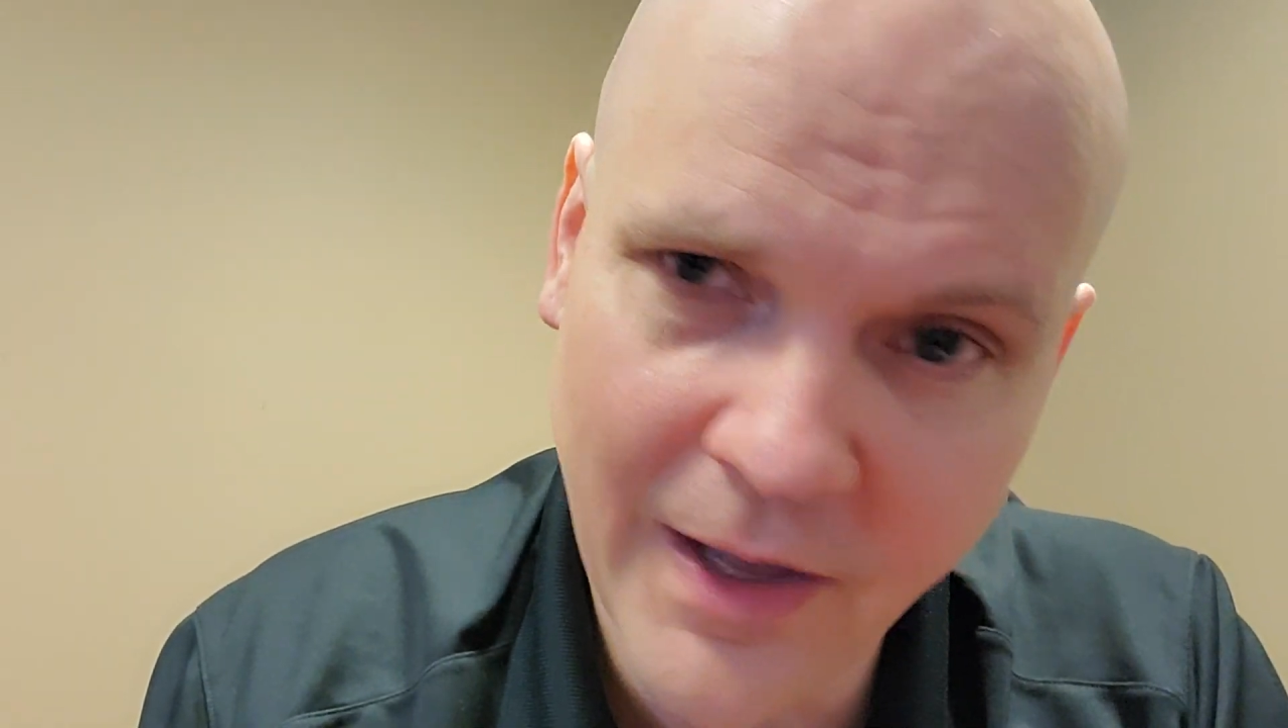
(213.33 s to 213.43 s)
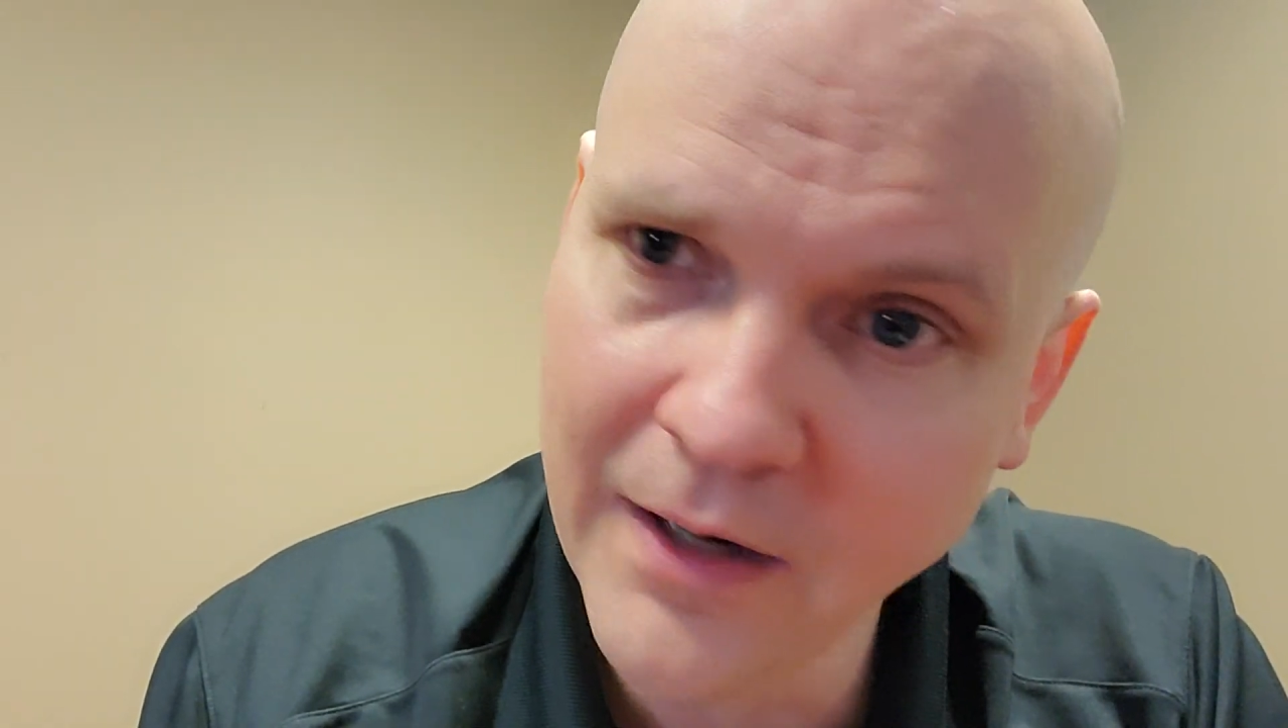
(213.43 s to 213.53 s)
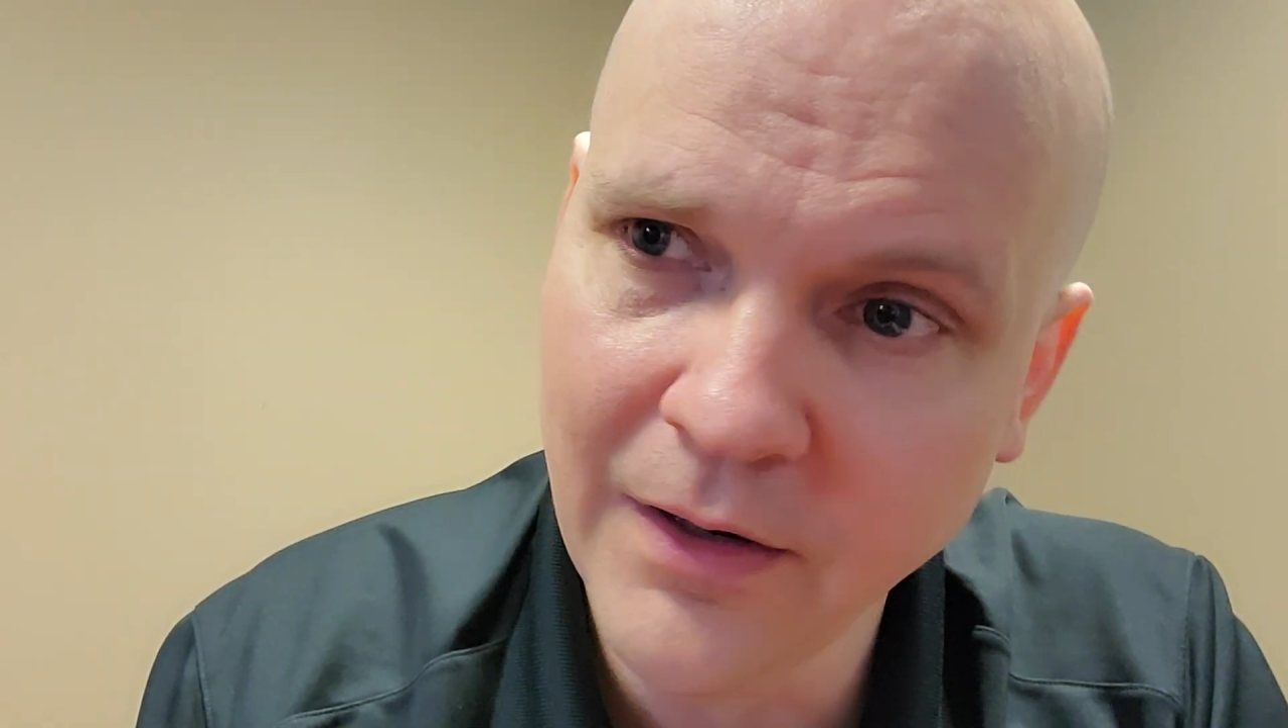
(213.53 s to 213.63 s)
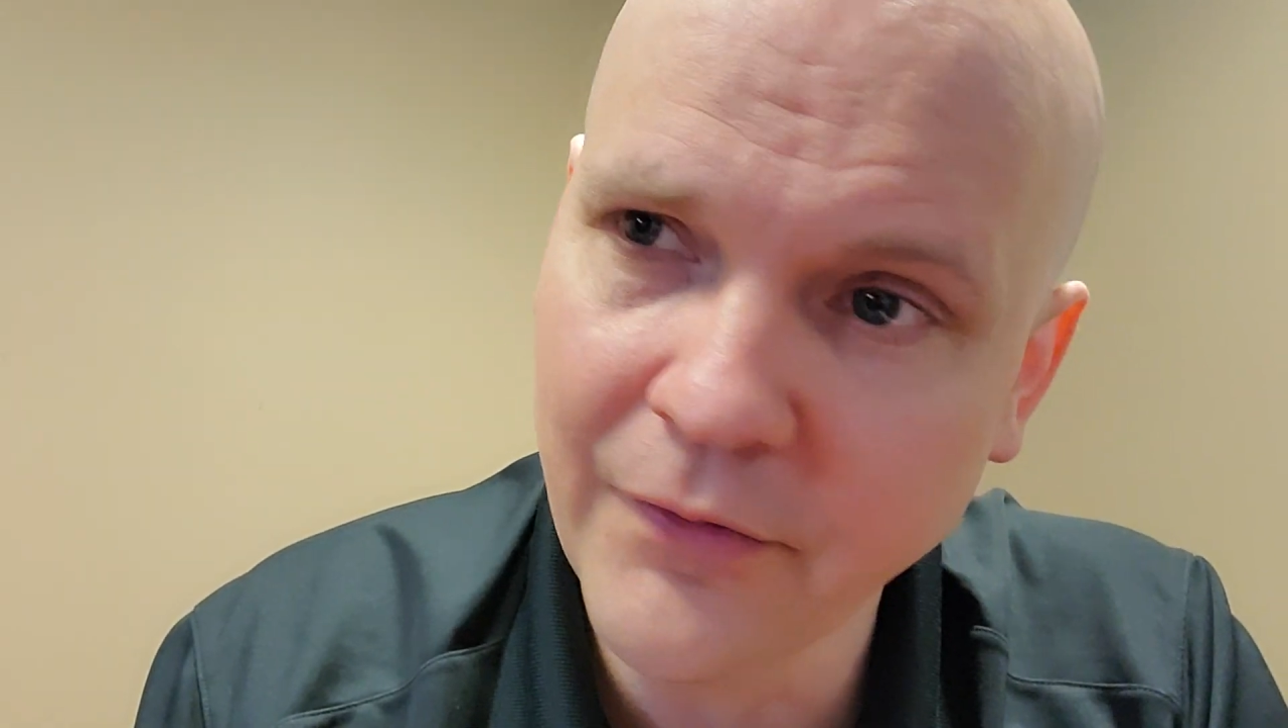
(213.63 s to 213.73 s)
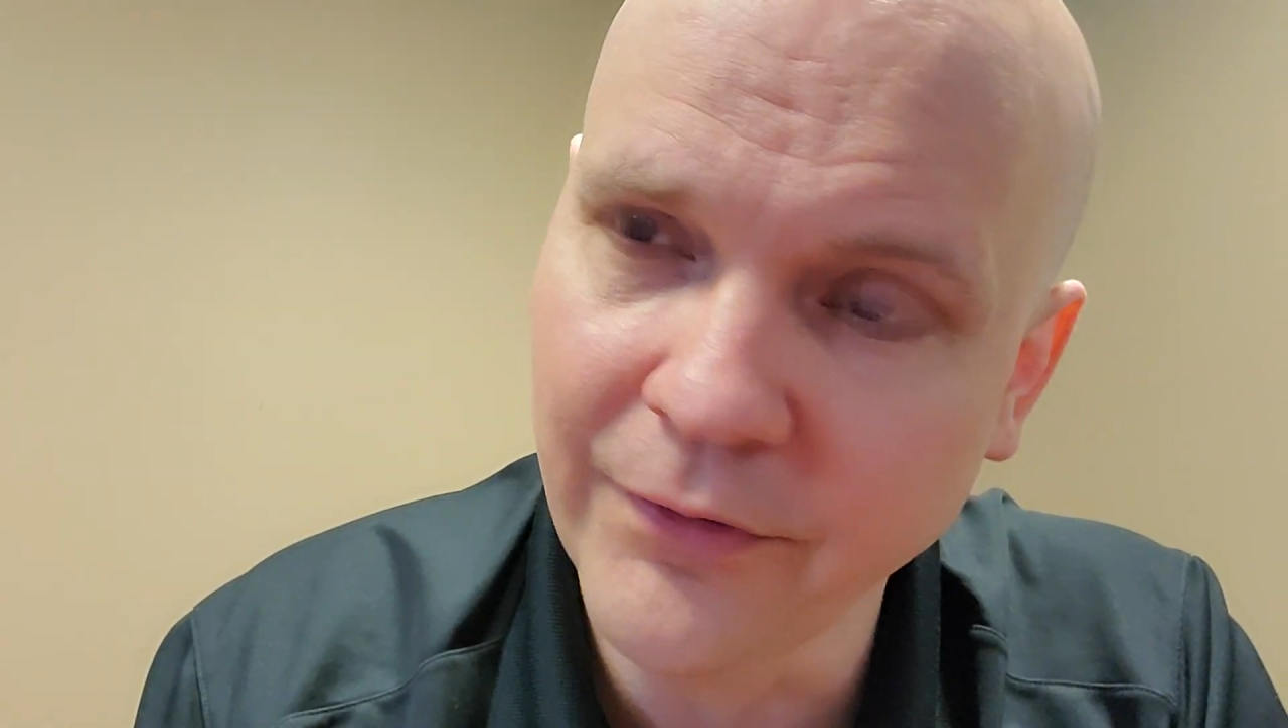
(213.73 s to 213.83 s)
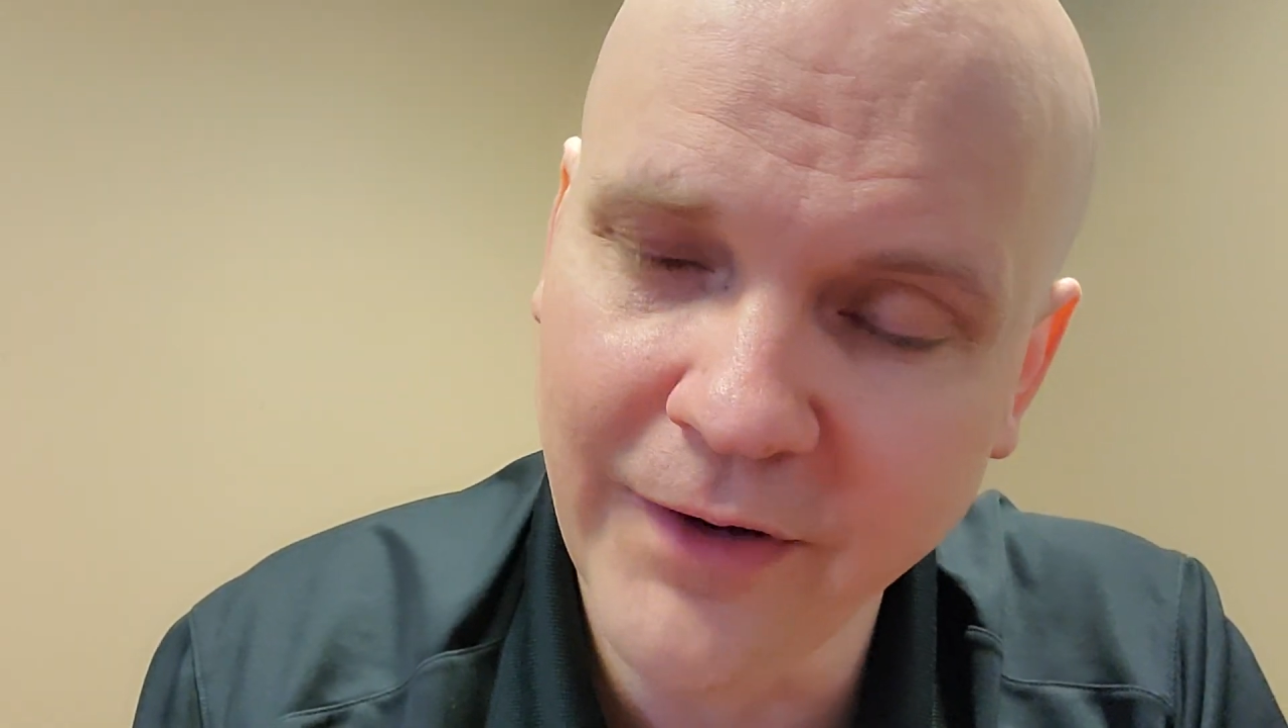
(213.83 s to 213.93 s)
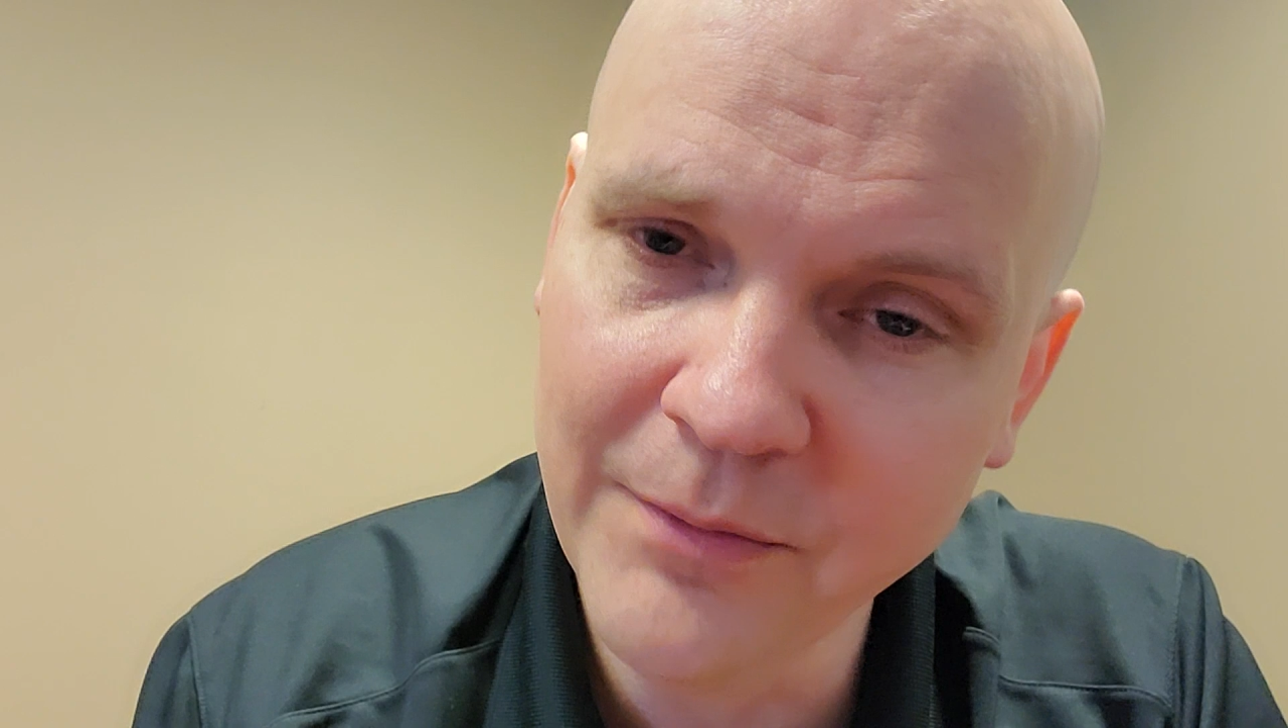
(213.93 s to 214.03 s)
that 100